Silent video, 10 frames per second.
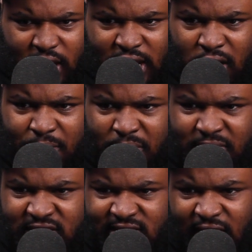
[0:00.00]
And I remember
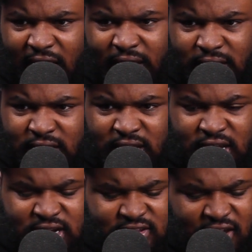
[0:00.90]
he signed Leeky
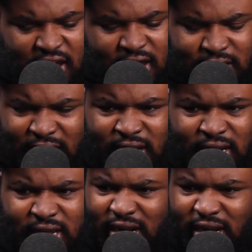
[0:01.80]
and he signed Daily